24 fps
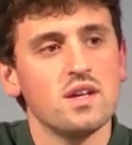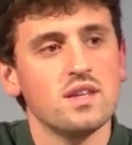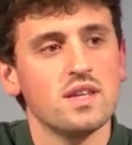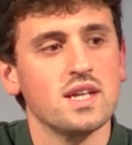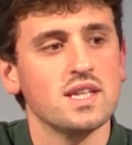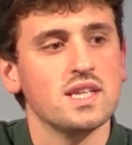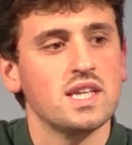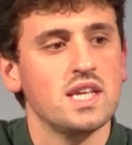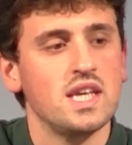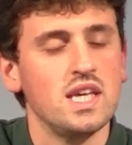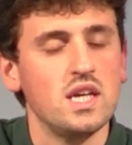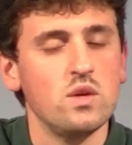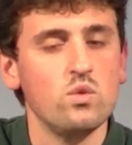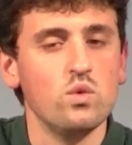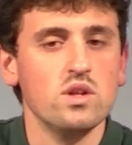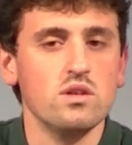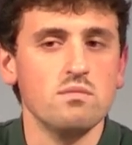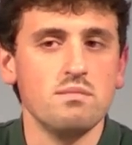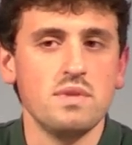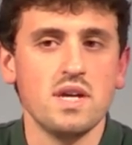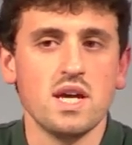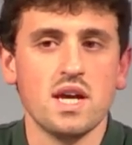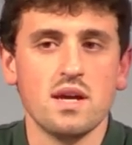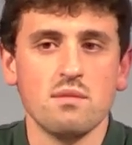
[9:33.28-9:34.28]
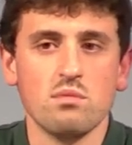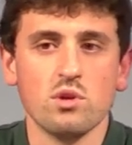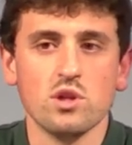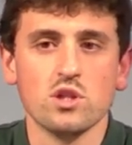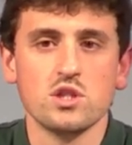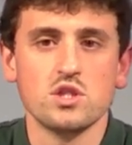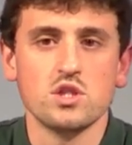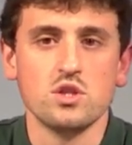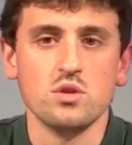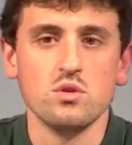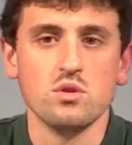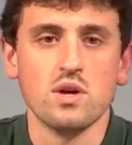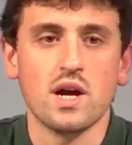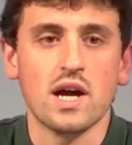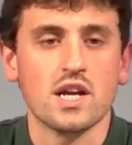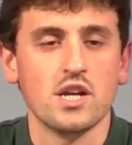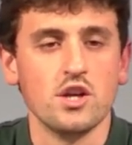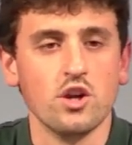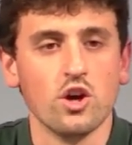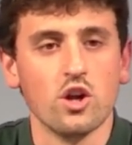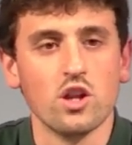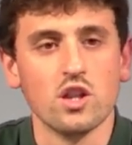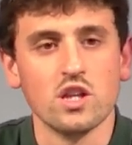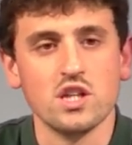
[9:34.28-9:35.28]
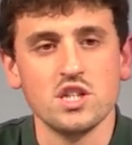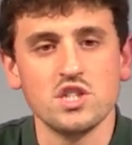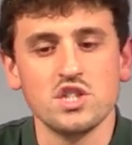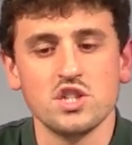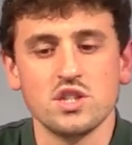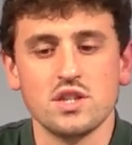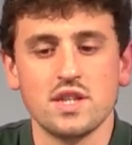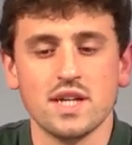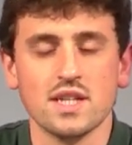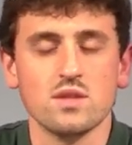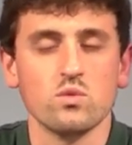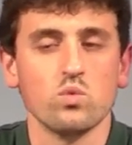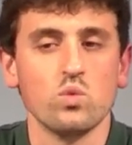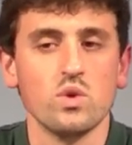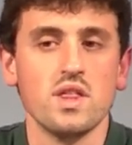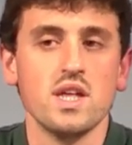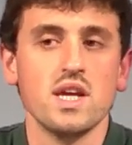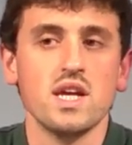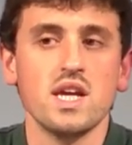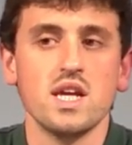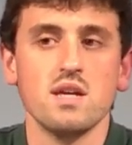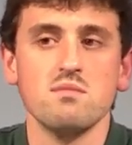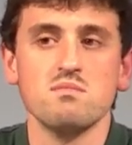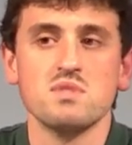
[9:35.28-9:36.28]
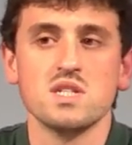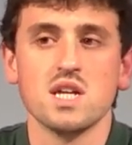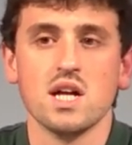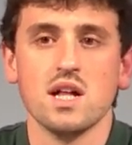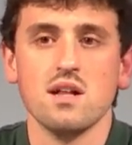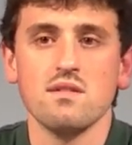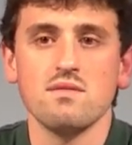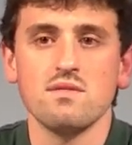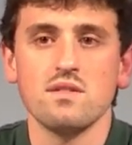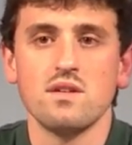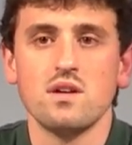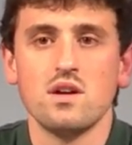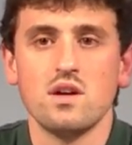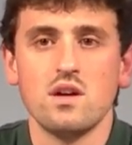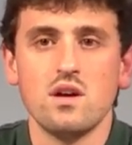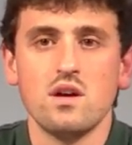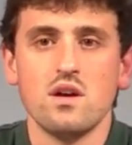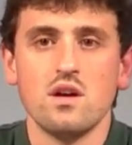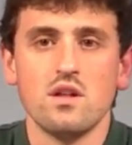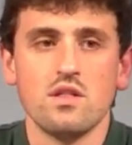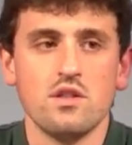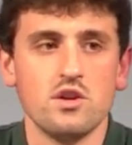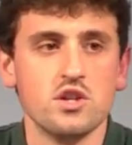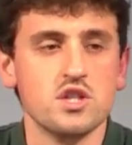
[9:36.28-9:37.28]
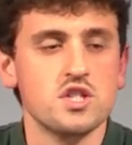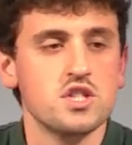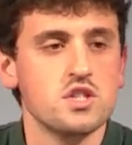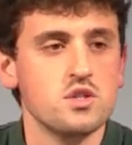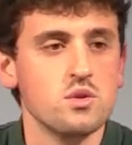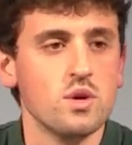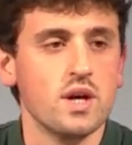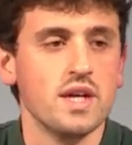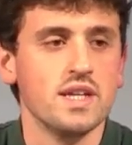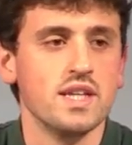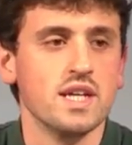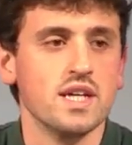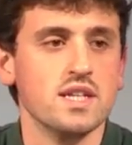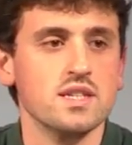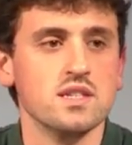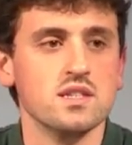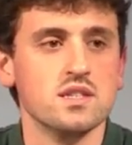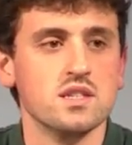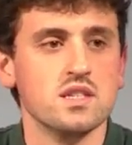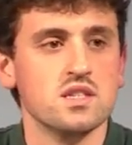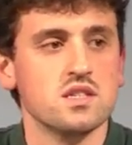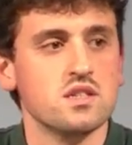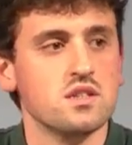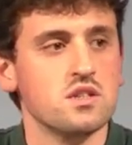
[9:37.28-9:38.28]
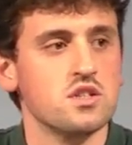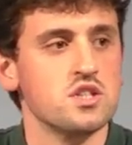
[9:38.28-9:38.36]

that he will be able to acknowledge that within himself there's two identities.